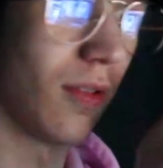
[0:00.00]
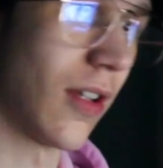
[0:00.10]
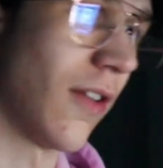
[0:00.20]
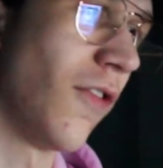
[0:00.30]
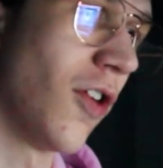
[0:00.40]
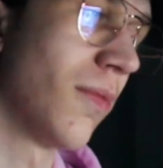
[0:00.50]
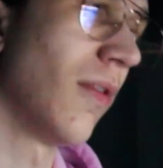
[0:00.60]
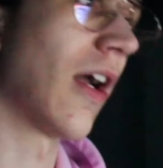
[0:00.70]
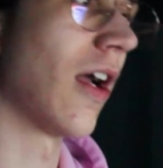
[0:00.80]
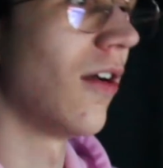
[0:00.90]
I was like the first.
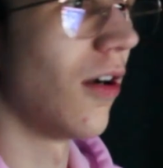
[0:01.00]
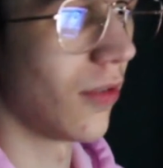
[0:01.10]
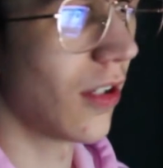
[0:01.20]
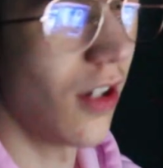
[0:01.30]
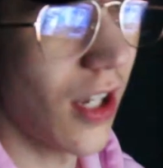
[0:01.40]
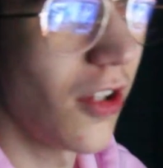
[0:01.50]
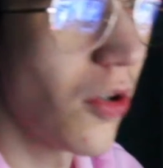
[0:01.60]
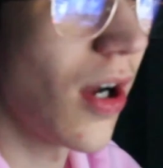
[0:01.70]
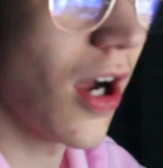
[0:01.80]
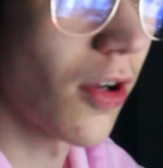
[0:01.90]
Okay, I was like, okay, you
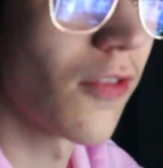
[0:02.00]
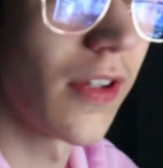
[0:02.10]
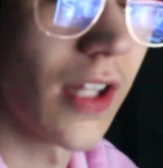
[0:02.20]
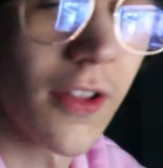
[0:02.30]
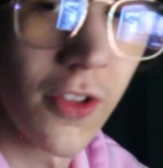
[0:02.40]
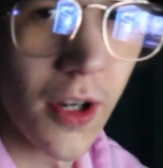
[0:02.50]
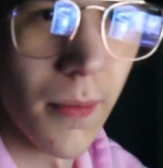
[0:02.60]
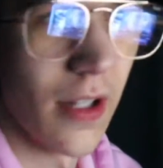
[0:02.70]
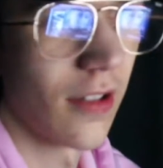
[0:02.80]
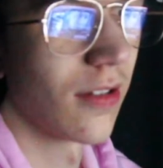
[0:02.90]
know, what? I'm gonna read like 30
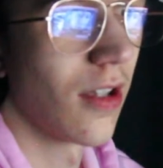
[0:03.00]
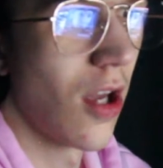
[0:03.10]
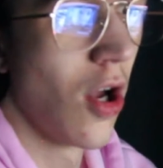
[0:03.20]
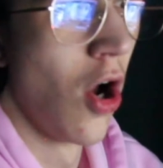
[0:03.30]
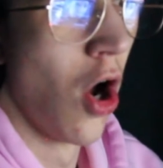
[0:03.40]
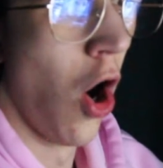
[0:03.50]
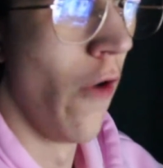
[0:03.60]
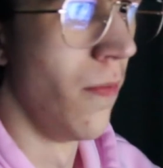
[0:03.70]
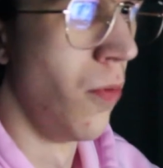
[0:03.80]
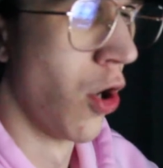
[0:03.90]
minutes
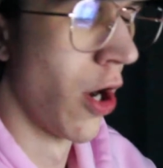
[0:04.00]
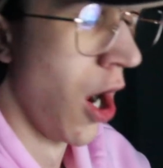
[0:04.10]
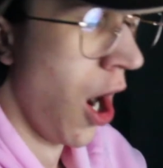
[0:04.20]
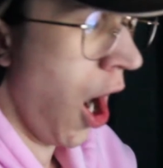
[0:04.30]
of a book